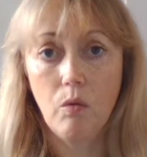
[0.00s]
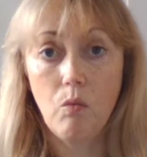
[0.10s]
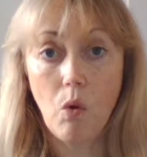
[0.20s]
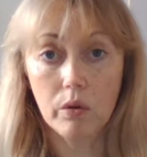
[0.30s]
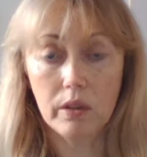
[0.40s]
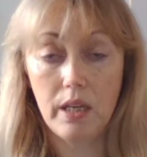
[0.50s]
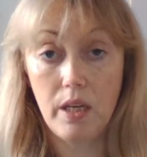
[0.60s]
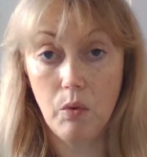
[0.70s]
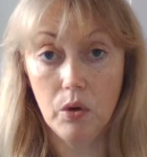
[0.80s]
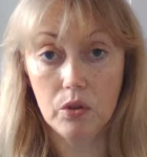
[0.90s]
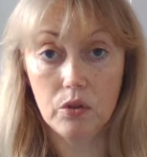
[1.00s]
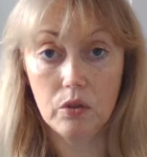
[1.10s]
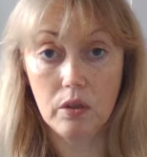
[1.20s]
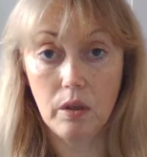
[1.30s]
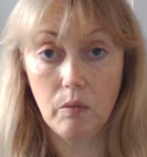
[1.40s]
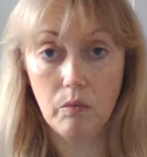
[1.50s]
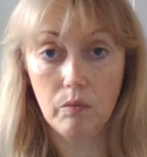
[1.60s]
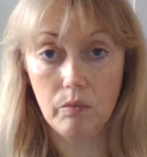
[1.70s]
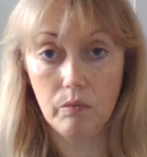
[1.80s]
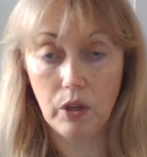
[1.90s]
what keywords it
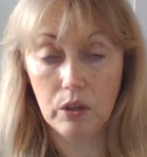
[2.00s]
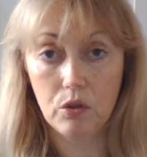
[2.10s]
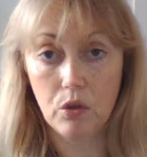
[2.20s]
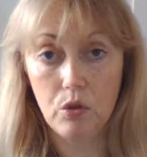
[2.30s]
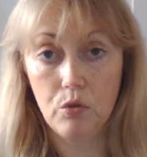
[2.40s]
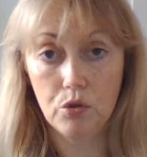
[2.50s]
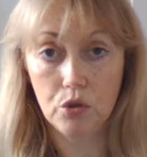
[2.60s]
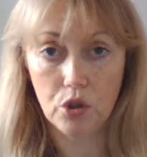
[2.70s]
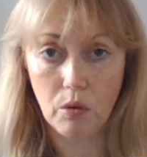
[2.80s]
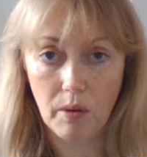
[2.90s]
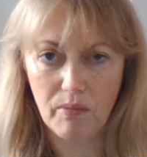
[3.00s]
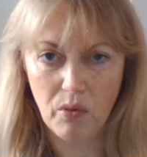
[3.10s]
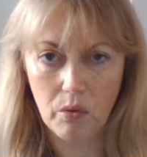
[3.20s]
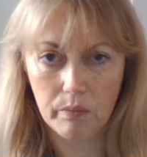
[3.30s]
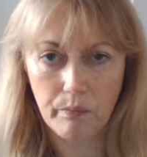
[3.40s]
thinks that you should show up for.